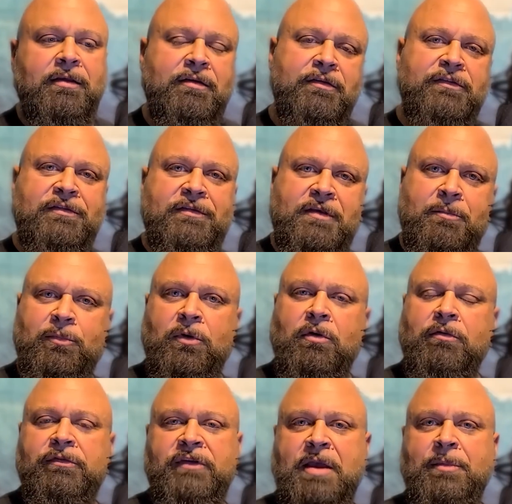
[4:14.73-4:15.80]

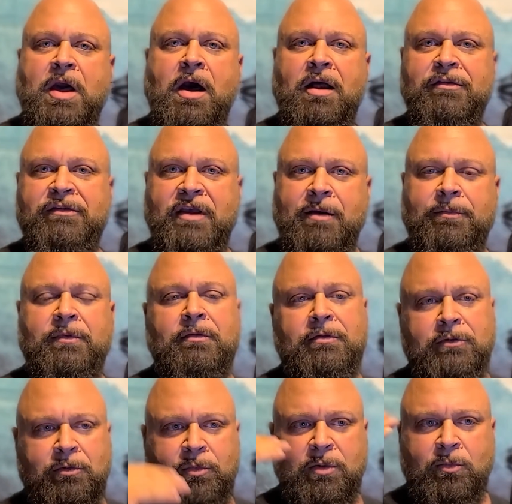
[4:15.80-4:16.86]
Simple, same concept, a
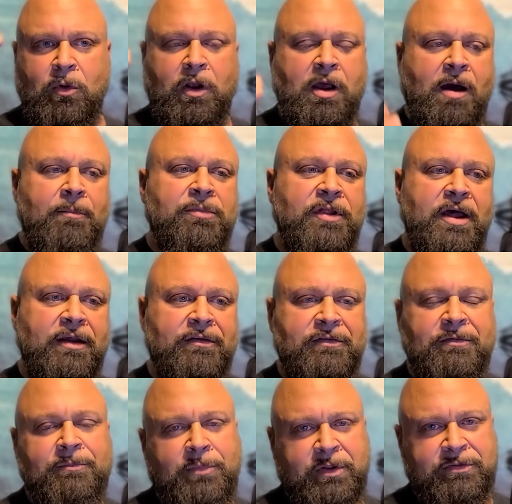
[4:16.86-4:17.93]
little bit more
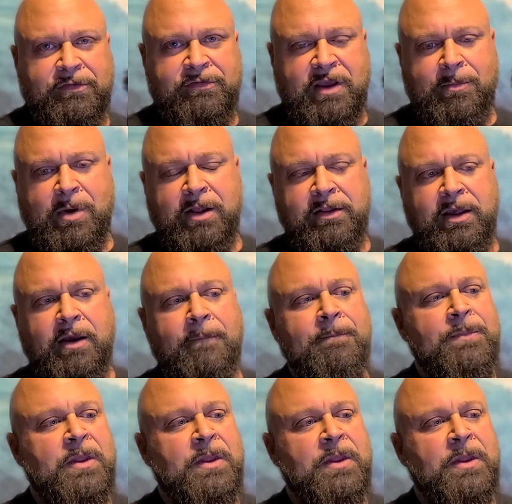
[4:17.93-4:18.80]
complex, but the same idea.